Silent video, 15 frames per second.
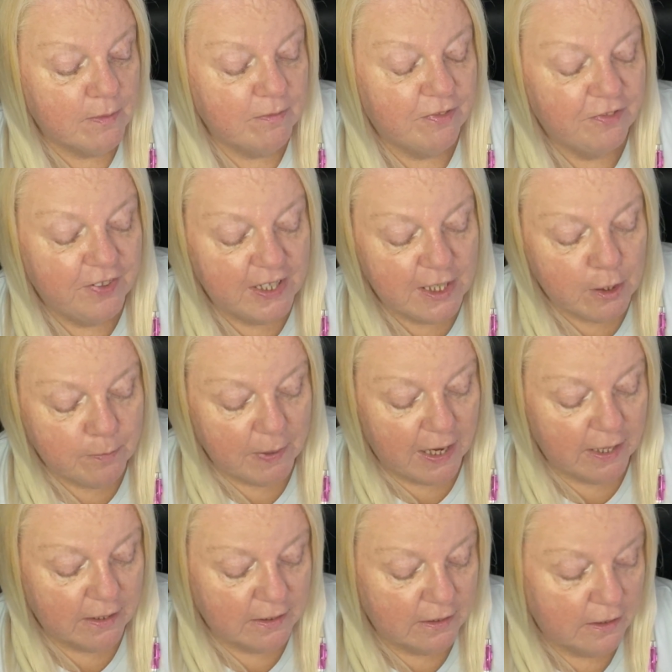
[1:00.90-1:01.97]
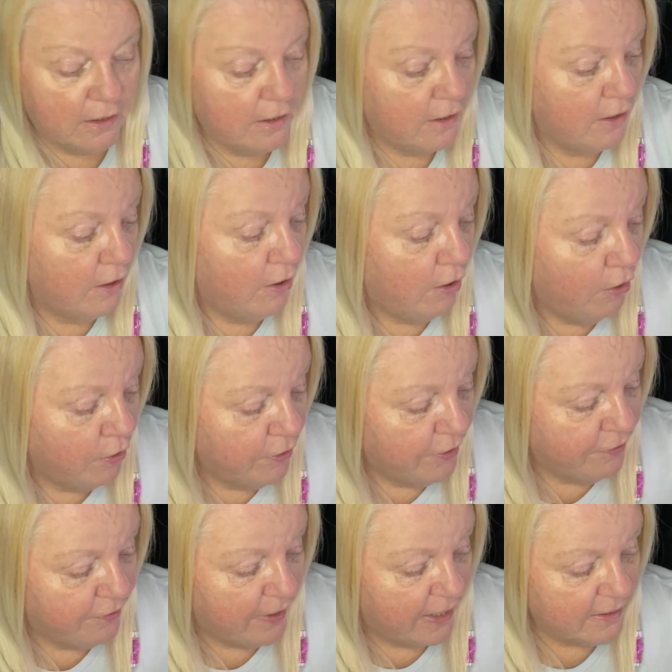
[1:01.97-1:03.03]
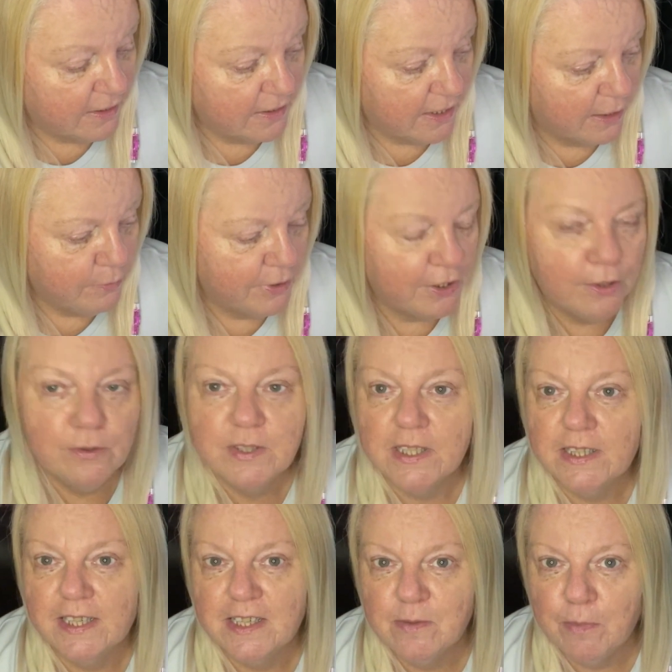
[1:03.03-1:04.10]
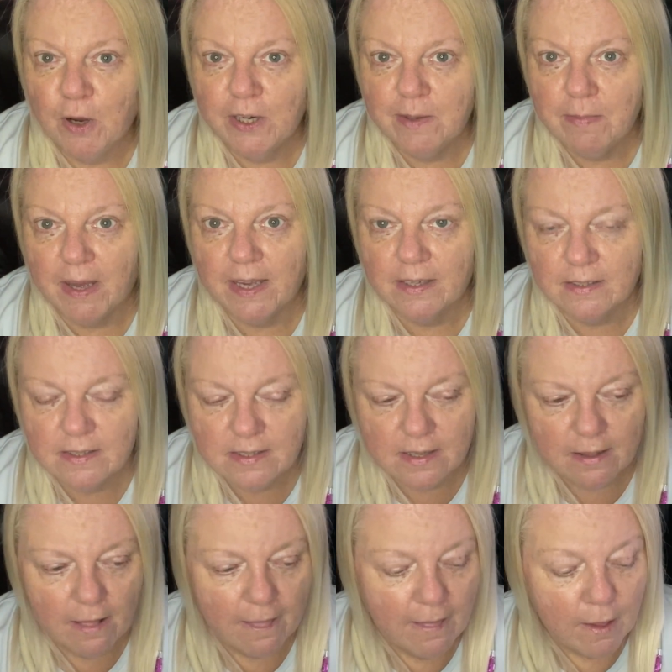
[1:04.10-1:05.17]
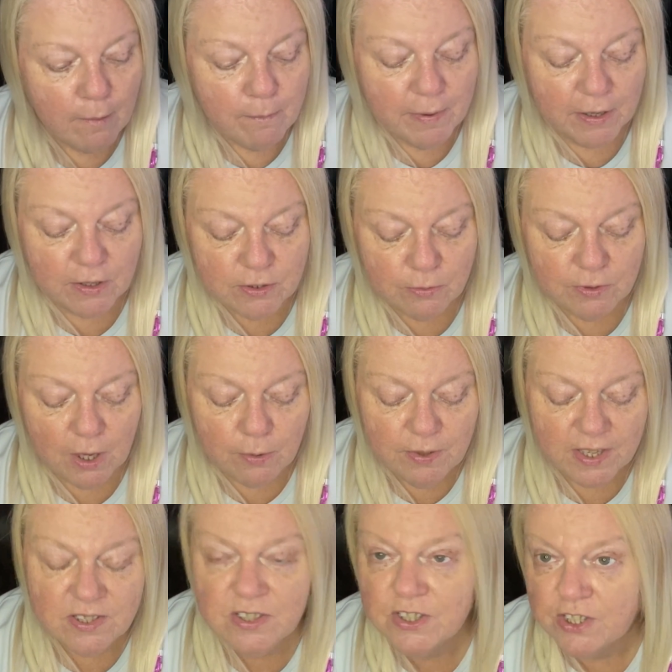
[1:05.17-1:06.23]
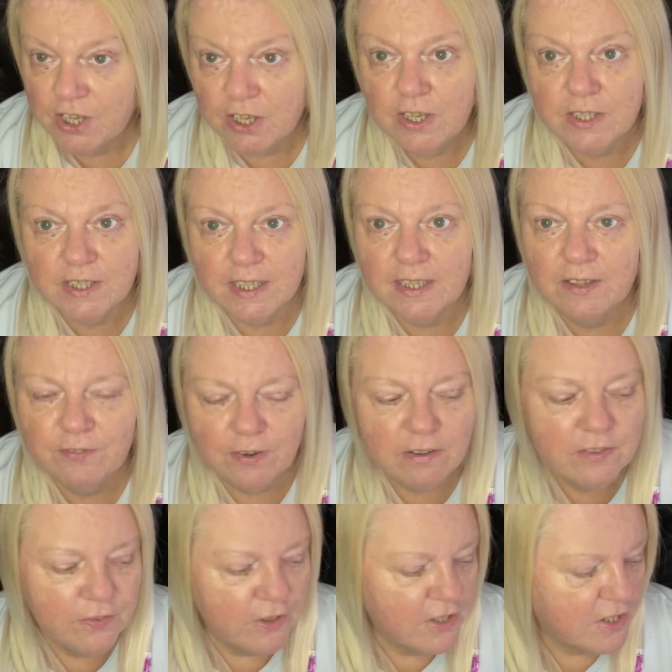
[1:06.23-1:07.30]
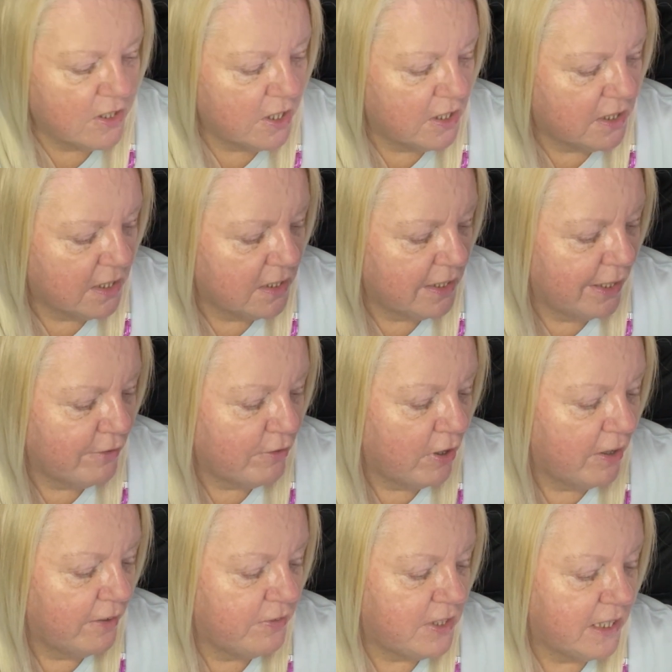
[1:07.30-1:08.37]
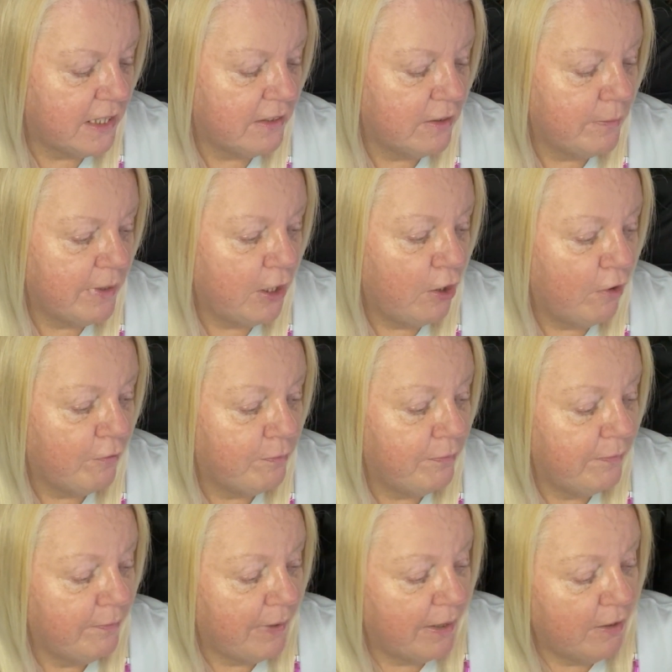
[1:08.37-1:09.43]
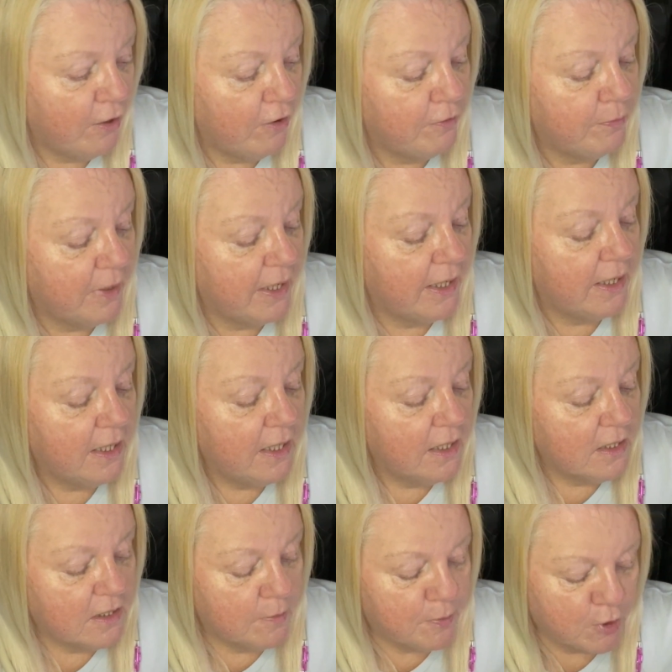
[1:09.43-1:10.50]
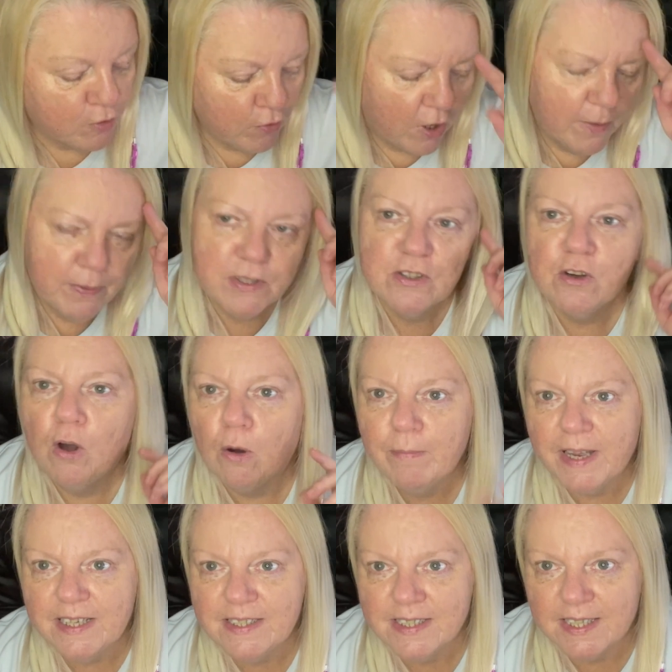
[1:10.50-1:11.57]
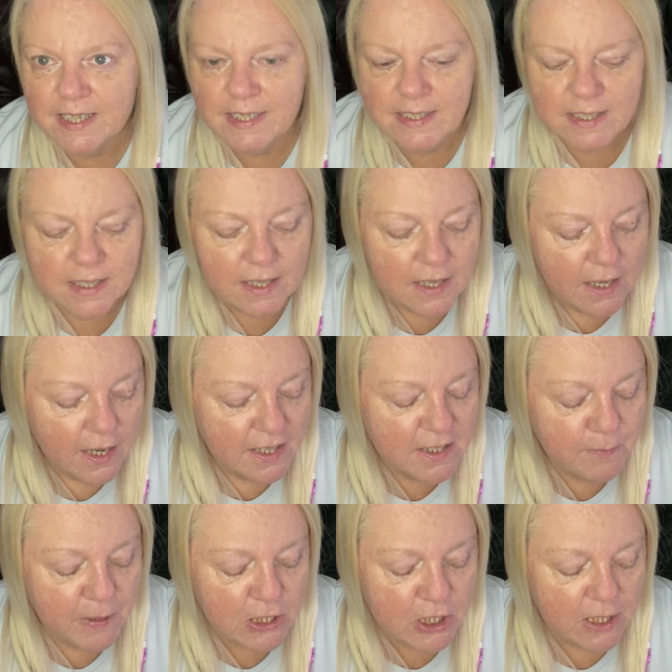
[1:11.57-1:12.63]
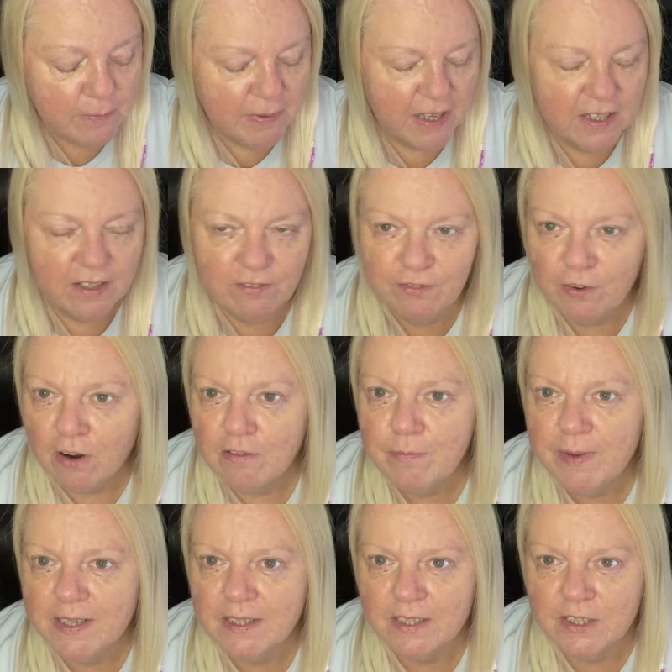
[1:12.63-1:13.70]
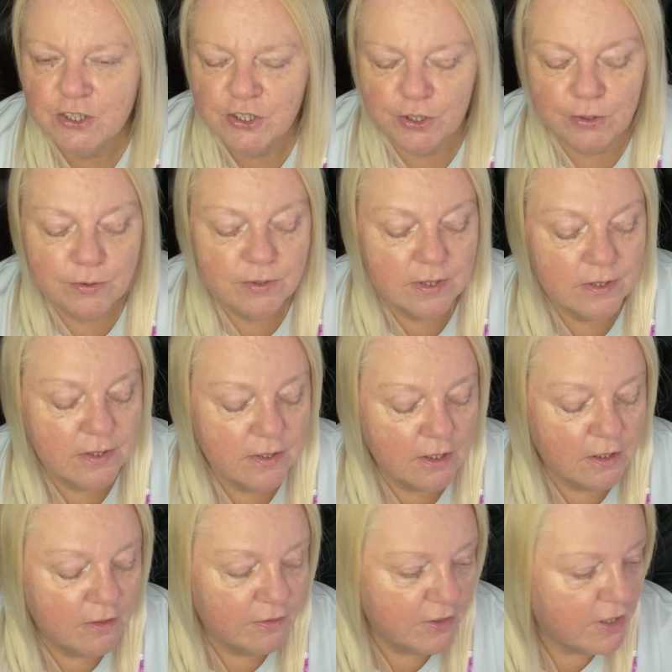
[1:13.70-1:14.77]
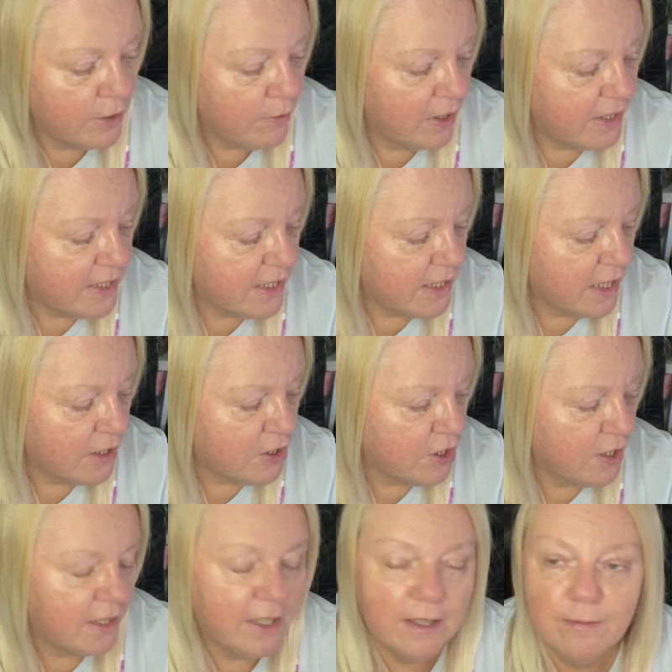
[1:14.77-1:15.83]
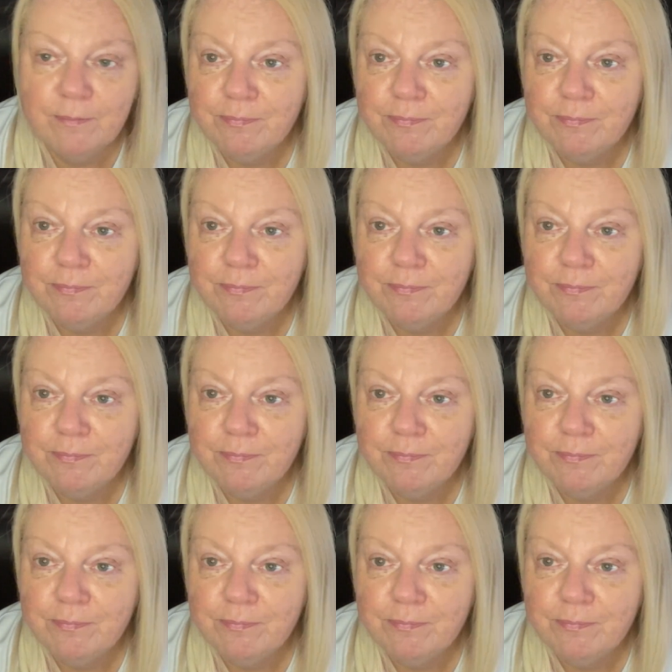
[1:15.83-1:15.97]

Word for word: feedback on the fact that they were using these poly bags, because although they're sturdy, they're very very sturdy, and they arrived here. I mean, a lot of my, a lot of my subscribers commented, especially about the environmental issues and stuff. So I did actually